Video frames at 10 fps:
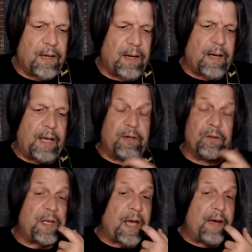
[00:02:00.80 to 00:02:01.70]
I
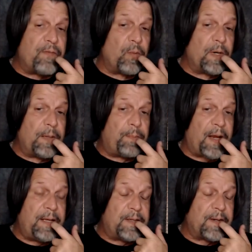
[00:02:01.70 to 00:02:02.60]
don't think I ever really
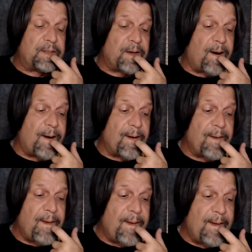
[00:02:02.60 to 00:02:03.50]
played the
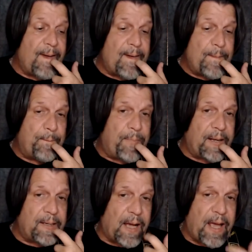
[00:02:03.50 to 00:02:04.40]
guitar.
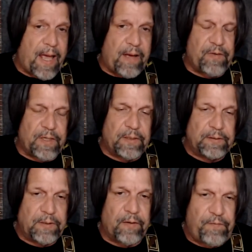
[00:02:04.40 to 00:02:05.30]
But I have
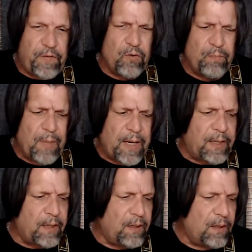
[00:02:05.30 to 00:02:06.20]
a few
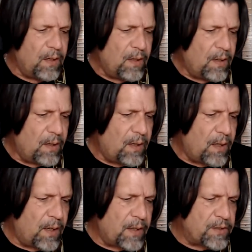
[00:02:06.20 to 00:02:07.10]
mini
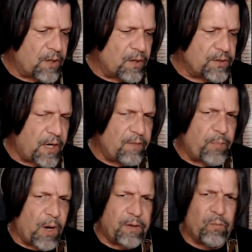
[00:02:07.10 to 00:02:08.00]
guitars that I
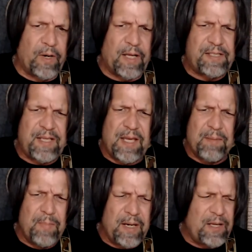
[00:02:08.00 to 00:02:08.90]
bought. When I see a
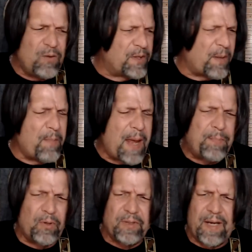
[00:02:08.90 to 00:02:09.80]
mini with a
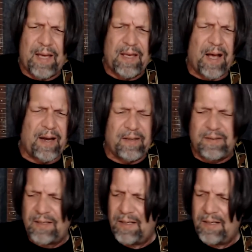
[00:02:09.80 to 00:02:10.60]
maple neck on it